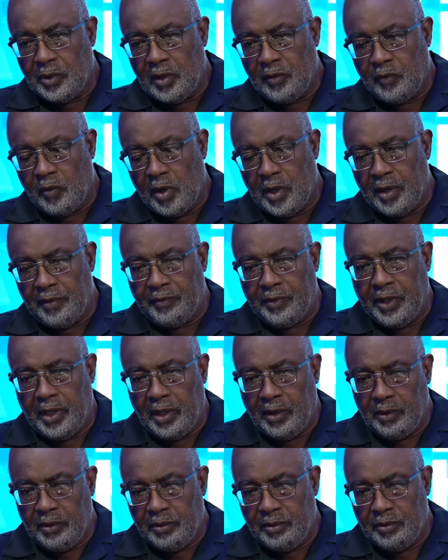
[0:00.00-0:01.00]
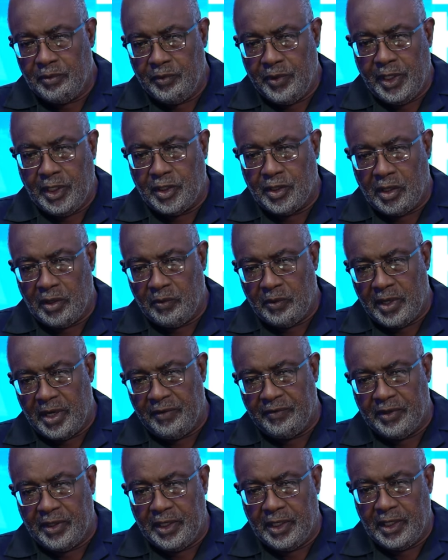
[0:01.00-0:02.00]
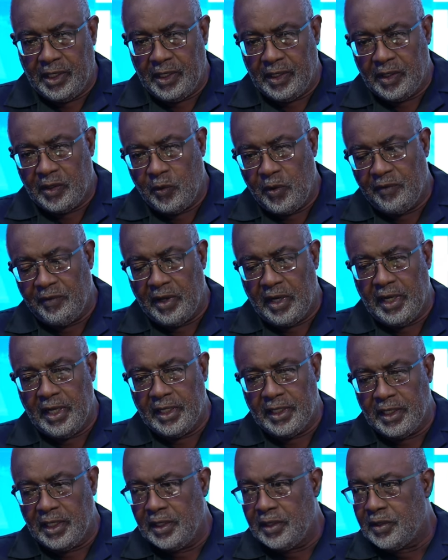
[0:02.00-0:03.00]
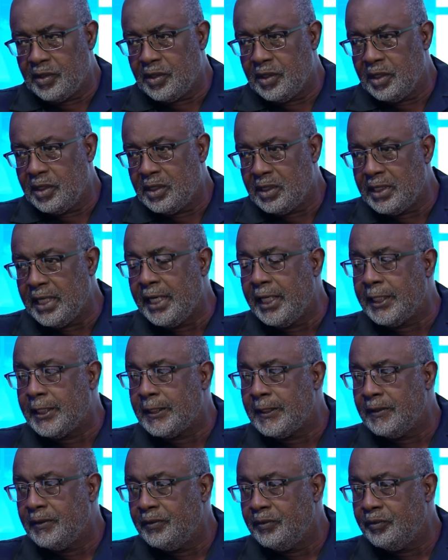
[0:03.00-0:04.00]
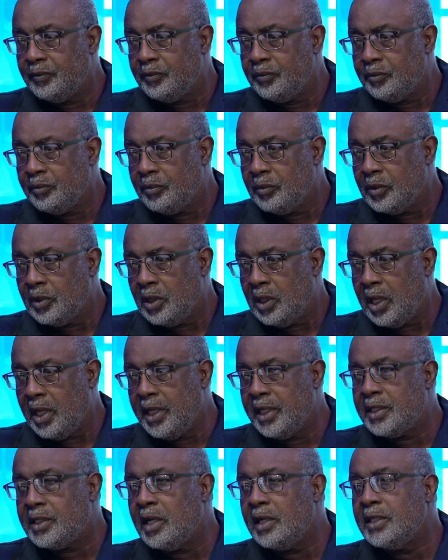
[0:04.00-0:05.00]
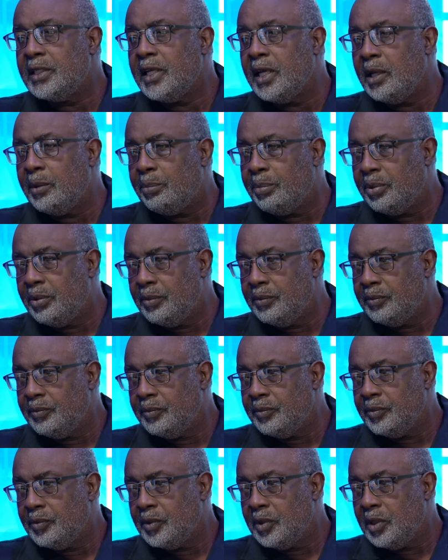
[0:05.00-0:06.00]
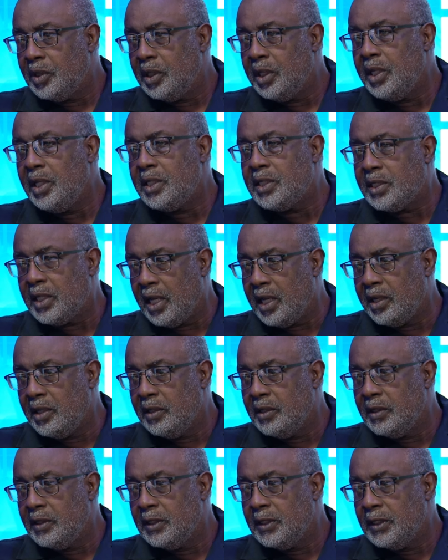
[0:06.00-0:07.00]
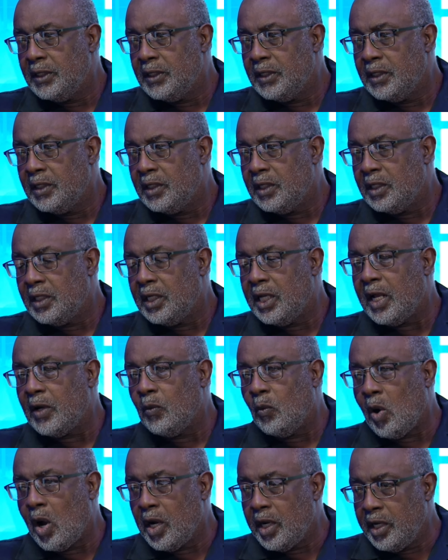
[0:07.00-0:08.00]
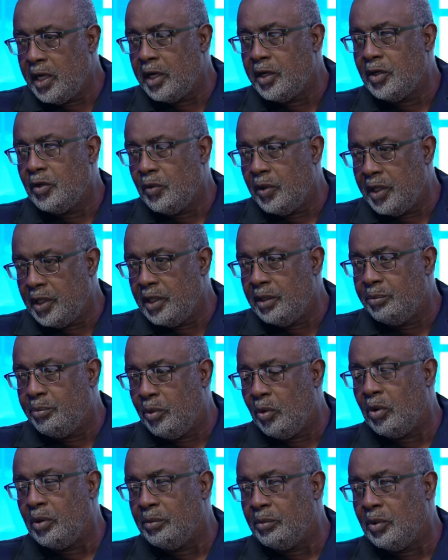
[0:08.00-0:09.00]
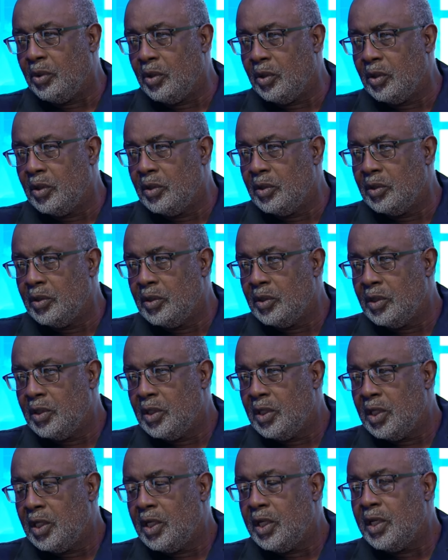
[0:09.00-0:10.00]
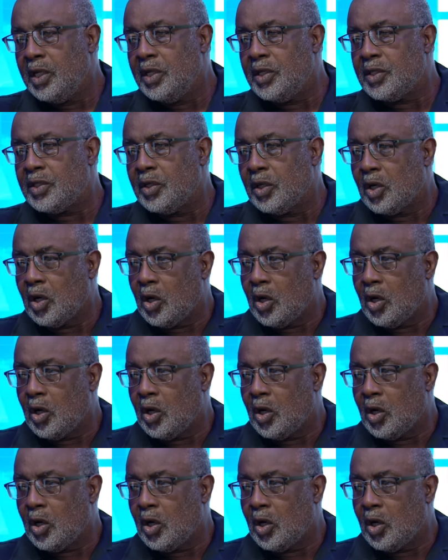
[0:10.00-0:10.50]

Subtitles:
one of their region, whatever their equivalent is, said it. And it's on tape. He said that what they're doing in Portmore is to